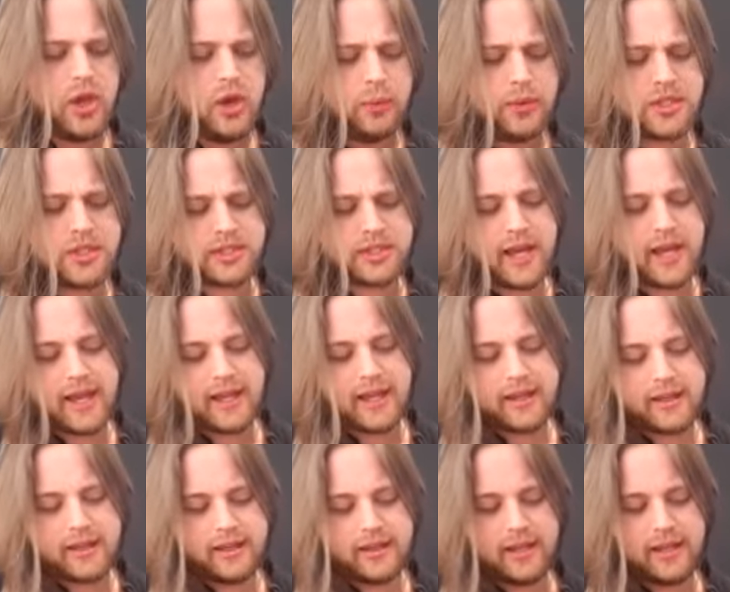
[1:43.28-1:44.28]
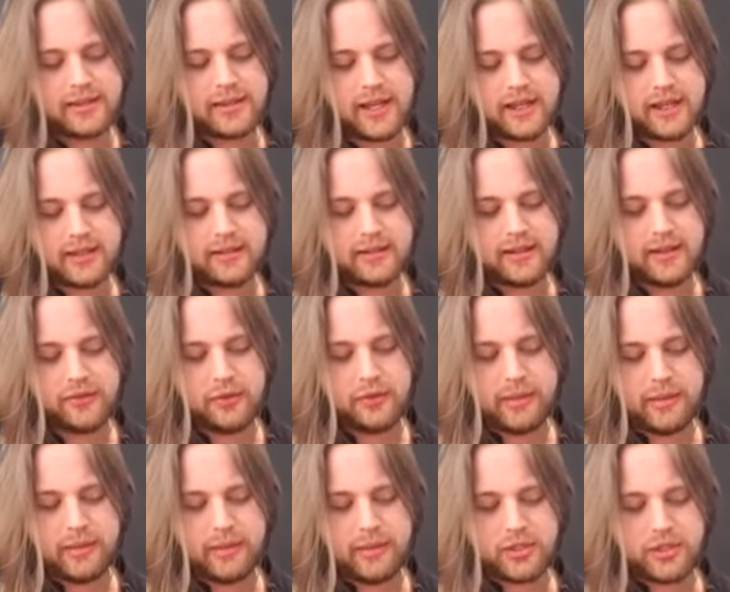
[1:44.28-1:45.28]
Which is like, it's like if you
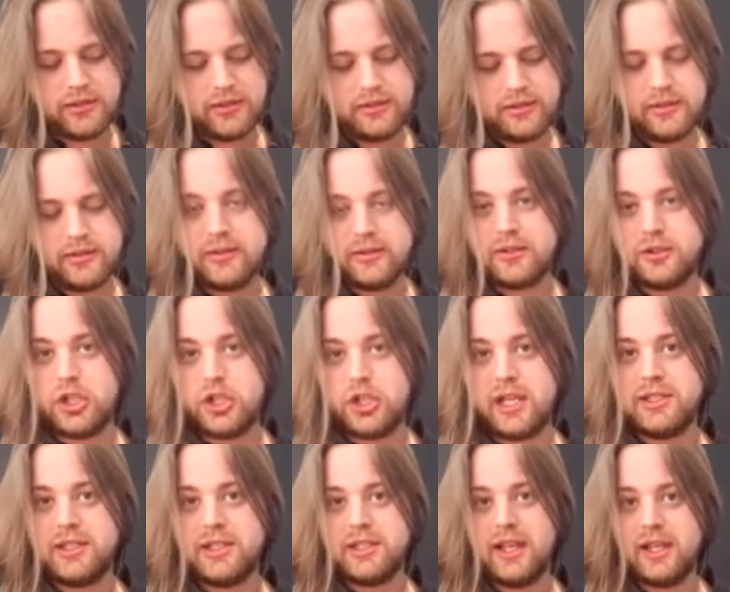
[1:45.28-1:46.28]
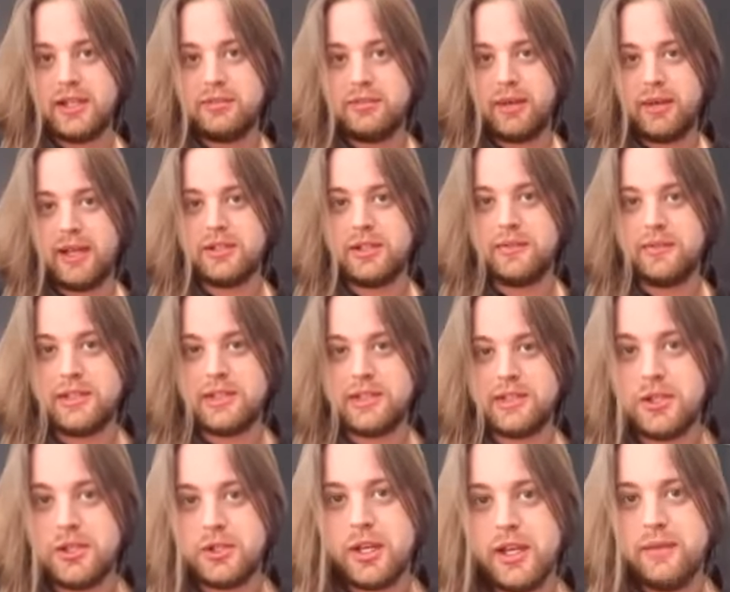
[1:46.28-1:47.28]
imagine G6 based off a
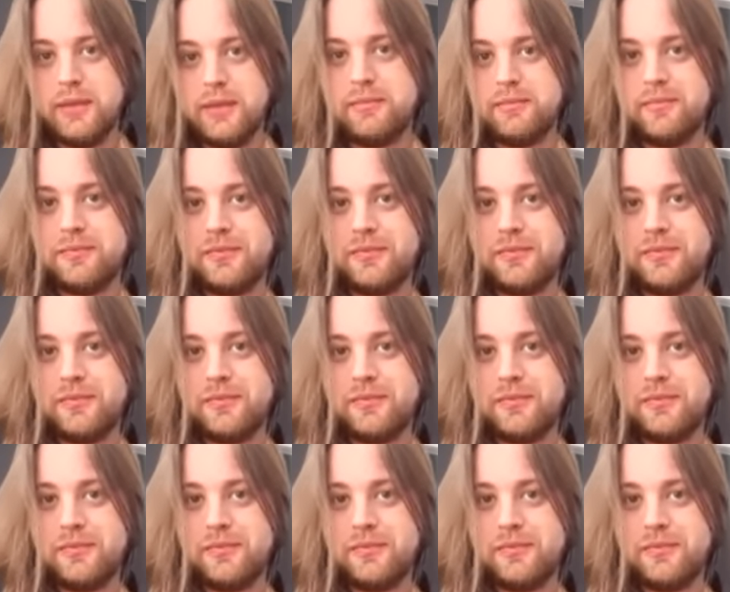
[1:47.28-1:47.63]
C shape.